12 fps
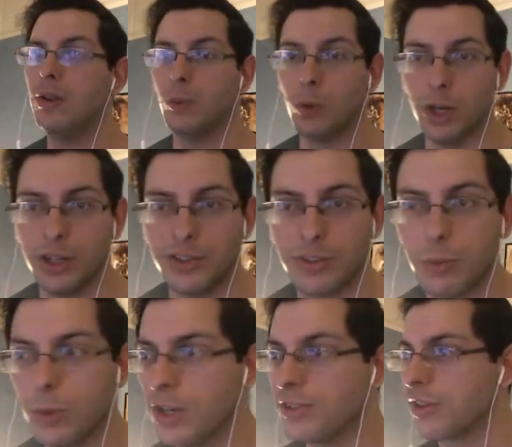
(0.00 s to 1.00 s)

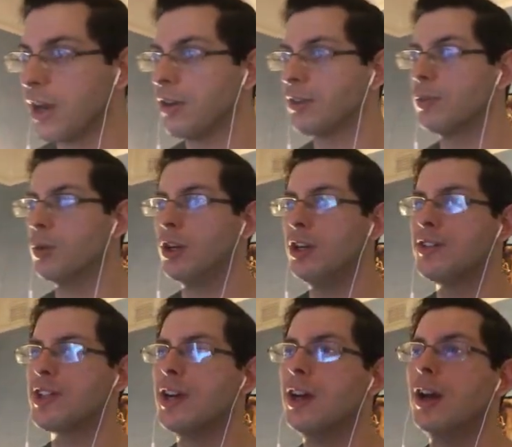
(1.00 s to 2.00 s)
Words, Gareth,
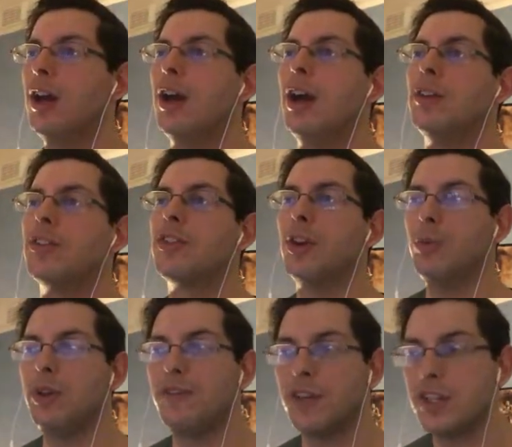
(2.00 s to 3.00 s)
words. And so
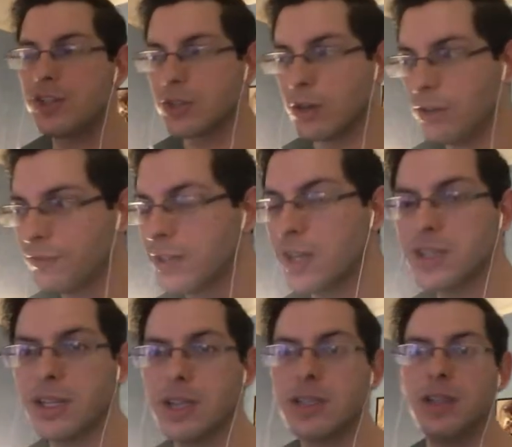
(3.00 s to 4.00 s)
we finished off
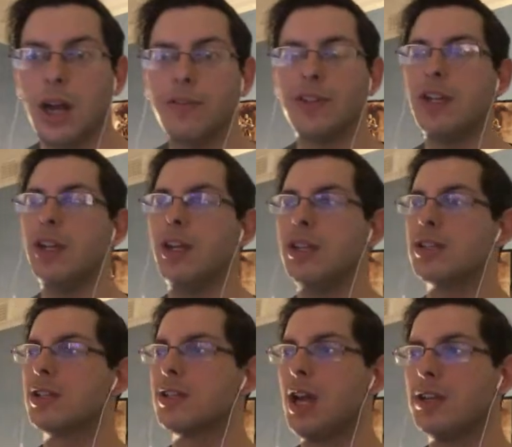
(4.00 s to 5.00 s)
yesterday's lovely
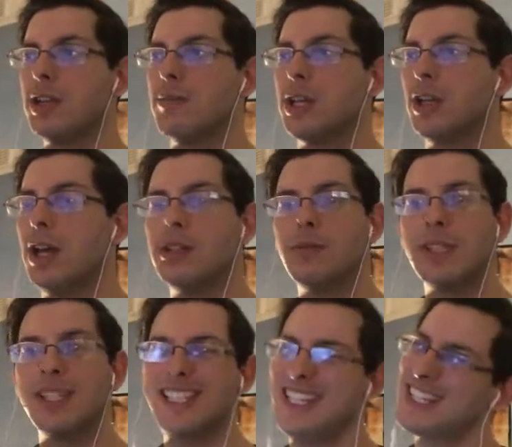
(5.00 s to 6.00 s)
Easter Sunday meal, and it
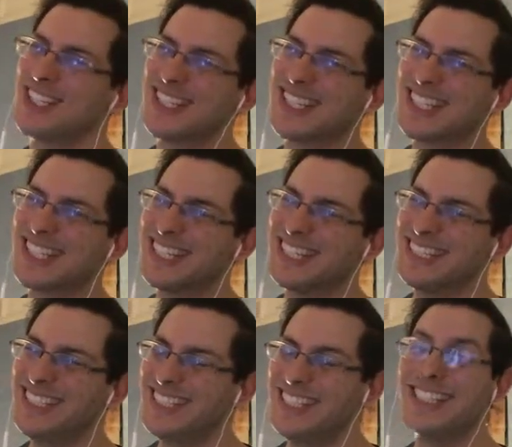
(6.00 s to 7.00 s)
was delicious.
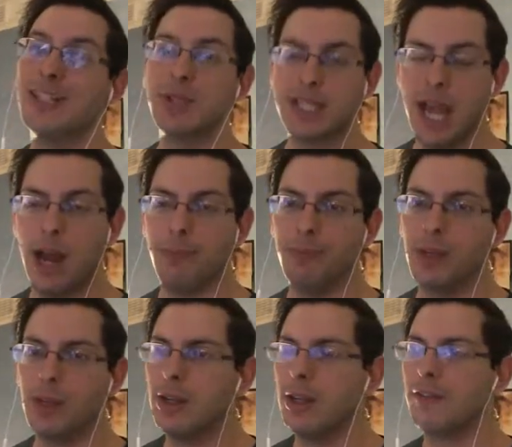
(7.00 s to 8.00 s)
And it was lamb.
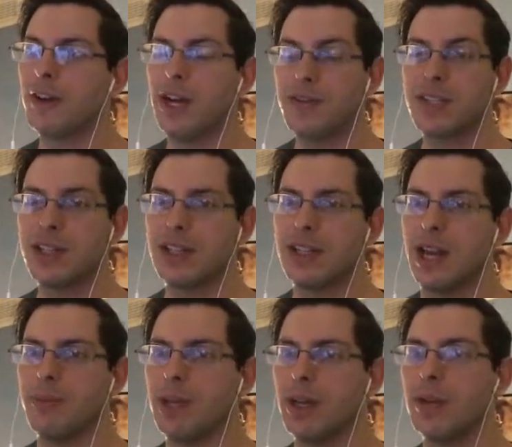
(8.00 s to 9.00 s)
If I haven't said lamb yet,